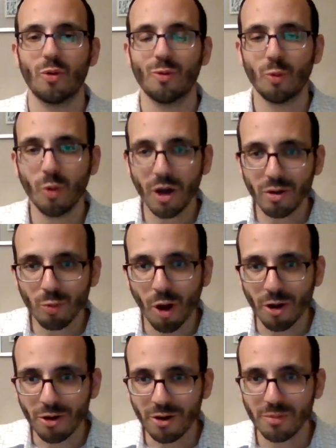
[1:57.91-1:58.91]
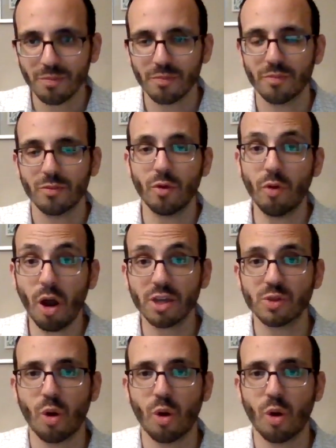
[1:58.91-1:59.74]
What water? The rock's